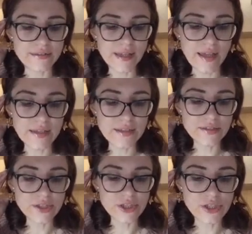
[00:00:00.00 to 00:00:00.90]

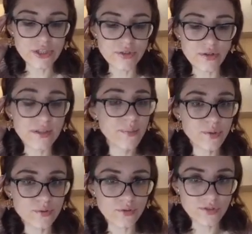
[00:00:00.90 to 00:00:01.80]
Talent she not
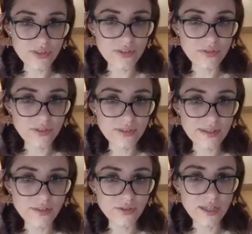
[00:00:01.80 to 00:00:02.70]
able to see within
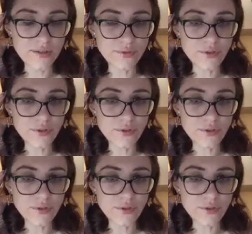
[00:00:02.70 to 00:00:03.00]
herself,